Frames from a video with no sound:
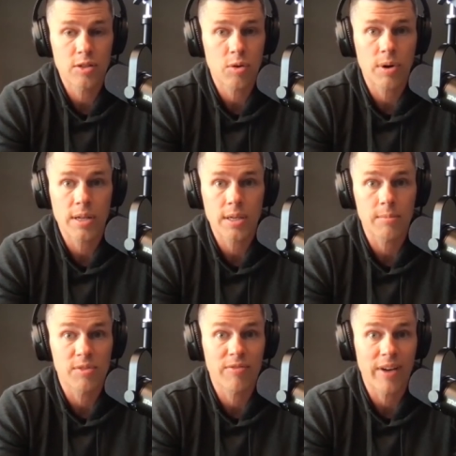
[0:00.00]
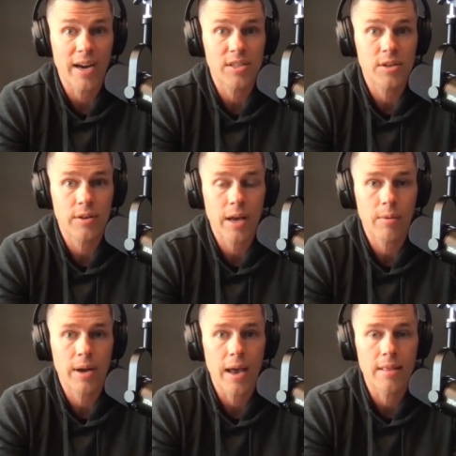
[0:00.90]
20 times faster that
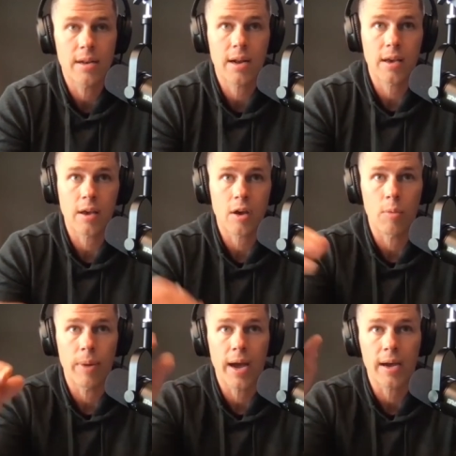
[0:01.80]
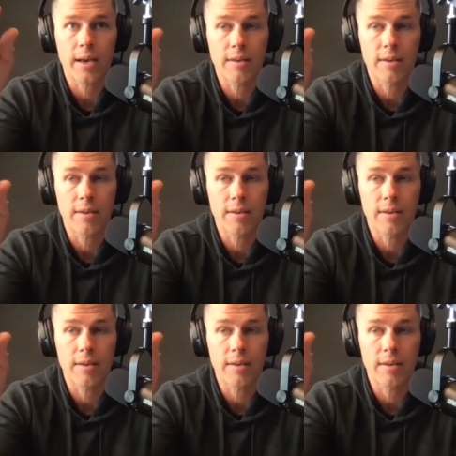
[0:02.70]
way. And then I can go back